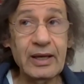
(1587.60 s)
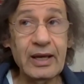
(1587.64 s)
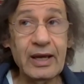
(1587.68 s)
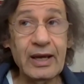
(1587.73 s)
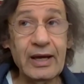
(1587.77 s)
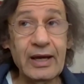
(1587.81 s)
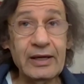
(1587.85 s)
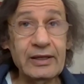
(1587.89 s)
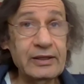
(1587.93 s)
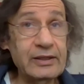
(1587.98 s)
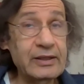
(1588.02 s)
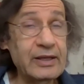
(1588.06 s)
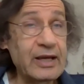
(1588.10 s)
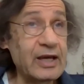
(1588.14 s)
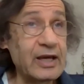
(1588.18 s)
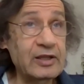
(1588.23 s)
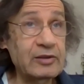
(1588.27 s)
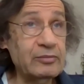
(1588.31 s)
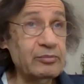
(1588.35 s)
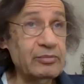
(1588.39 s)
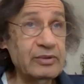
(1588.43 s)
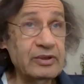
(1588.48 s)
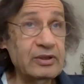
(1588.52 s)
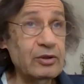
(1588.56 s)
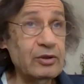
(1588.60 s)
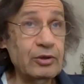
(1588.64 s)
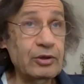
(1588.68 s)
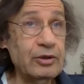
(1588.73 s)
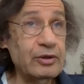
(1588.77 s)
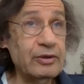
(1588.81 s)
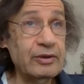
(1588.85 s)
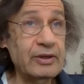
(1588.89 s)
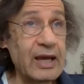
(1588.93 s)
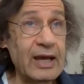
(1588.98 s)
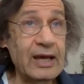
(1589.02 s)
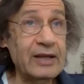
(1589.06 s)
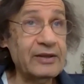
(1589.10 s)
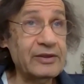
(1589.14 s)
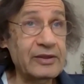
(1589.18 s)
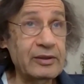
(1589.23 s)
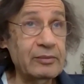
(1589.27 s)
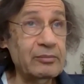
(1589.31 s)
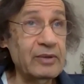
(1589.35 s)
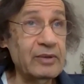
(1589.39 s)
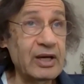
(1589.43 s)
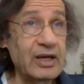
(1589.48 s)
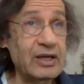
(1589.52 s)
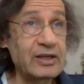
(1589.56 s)
and it hadn't been heard at the
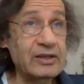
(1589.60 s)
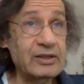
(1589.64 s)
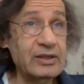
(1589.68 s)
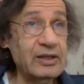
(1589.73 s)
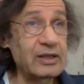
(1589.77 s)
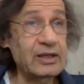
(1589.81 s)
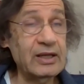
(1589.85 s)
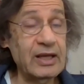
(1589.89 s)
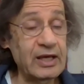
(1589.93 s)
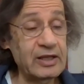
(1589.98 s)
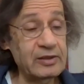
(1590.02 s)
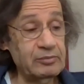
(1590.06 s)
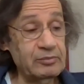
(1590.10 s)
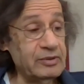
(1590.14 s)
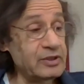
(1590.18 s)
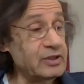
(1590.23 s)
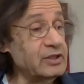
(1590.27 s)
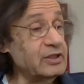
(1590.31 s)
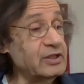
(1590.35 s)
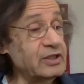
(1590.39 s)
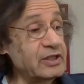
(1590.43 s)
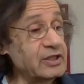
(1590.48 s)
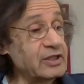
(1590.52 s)
Met and had been in